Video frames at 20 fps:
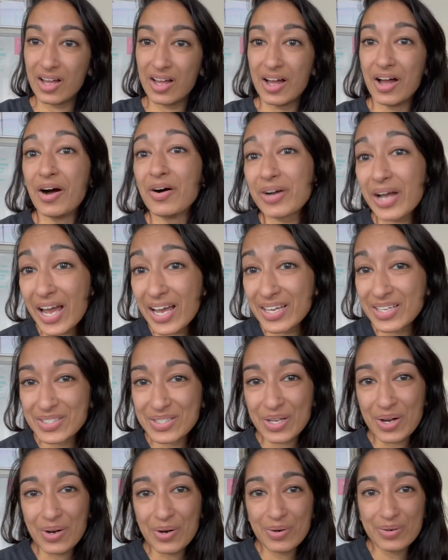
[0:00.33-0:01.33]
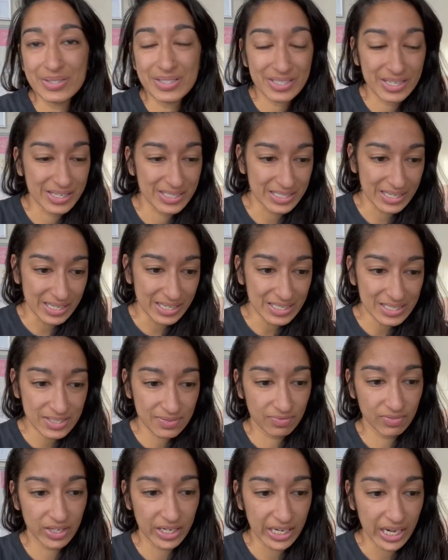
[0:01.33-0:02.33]
Okay, so today's
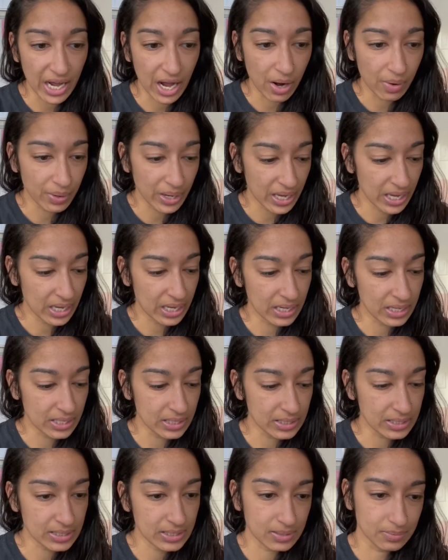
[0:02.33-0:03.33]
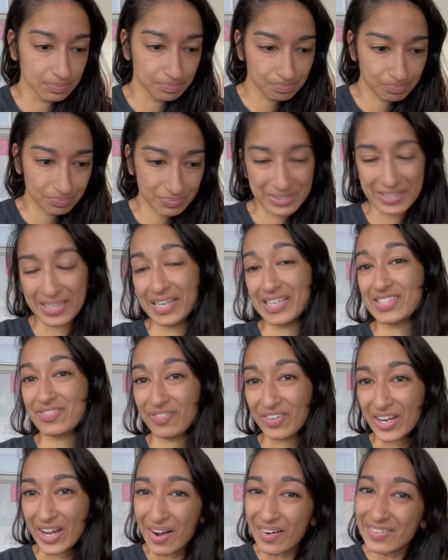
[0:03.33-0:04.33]
video. This
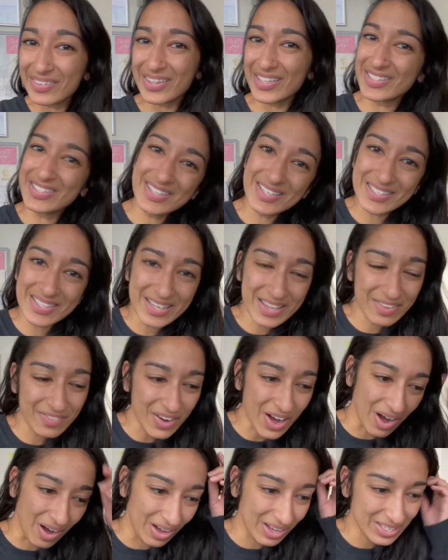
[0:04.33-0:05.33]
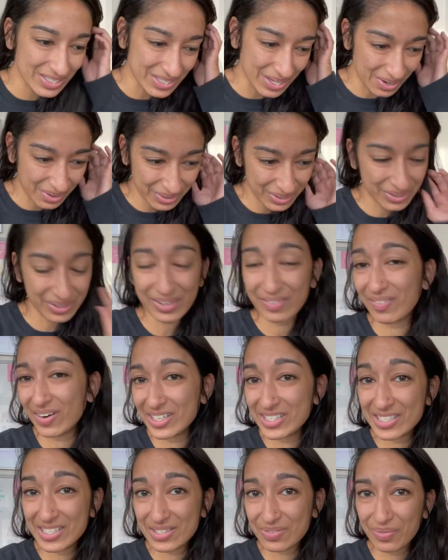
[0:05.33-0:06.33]
is in the vault, so you can watch
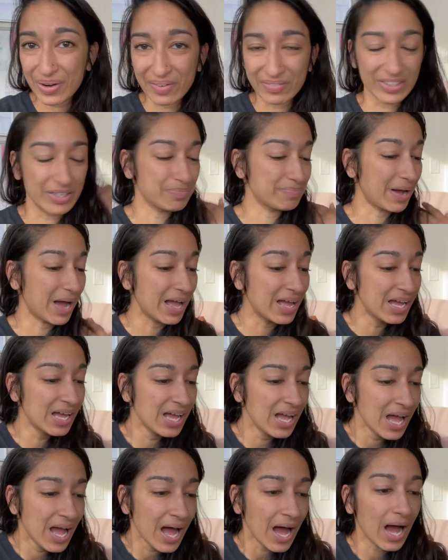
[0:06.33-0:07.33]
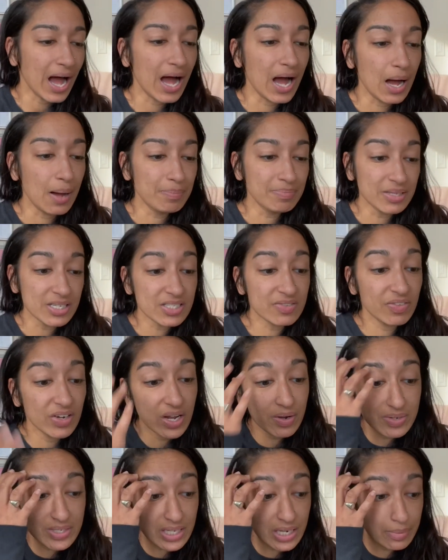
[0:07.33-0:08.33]
this whenever, but this video
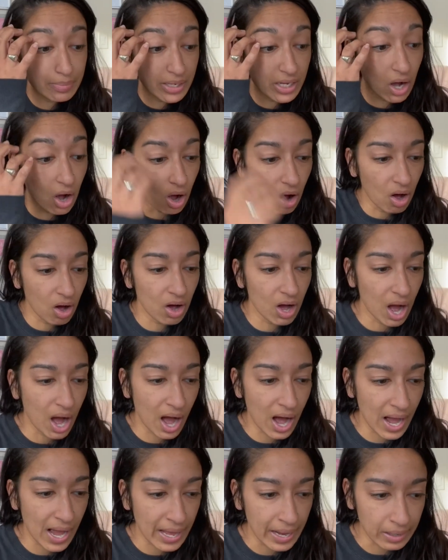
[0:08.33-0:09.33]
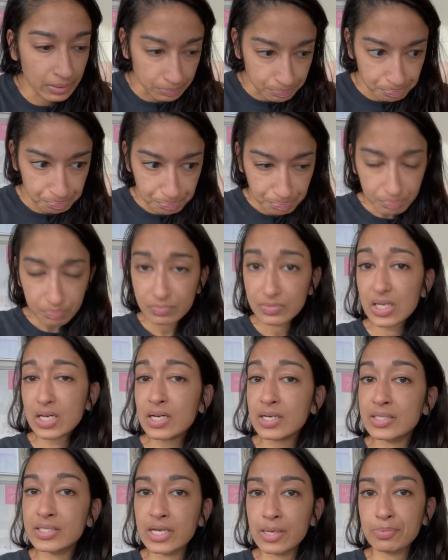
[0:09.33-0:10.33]
is going to be all on
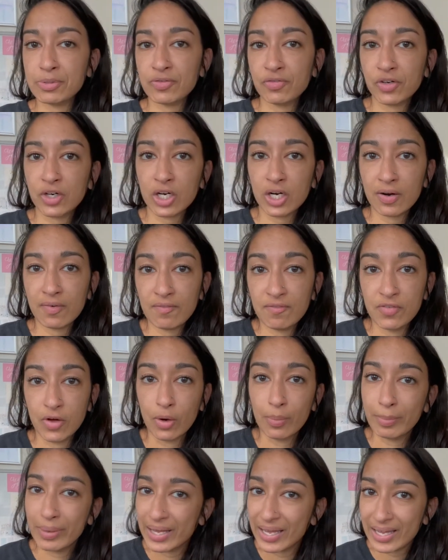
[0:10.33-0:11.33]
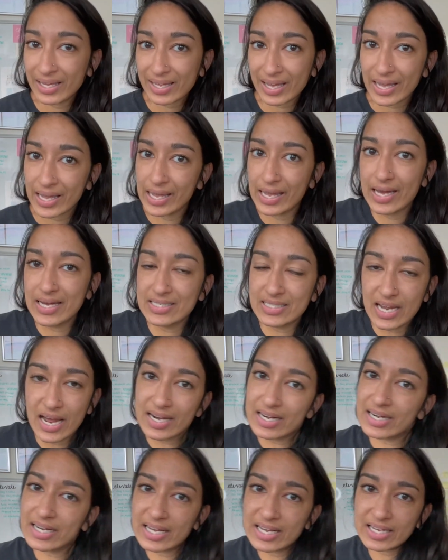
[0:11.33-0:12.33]
tips for filming and
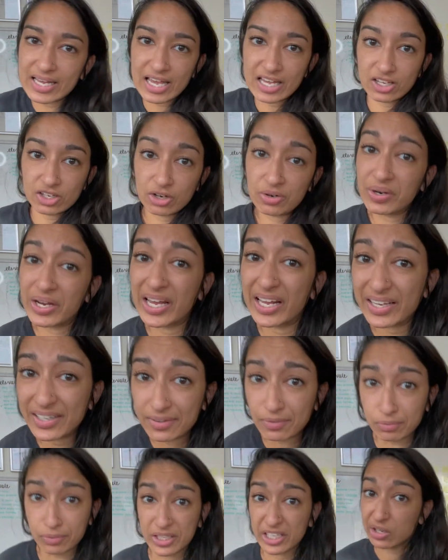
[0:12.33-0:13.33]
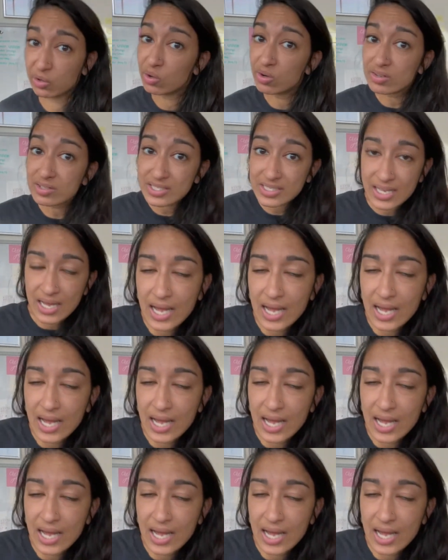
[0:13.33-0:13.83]
editing and creating reels,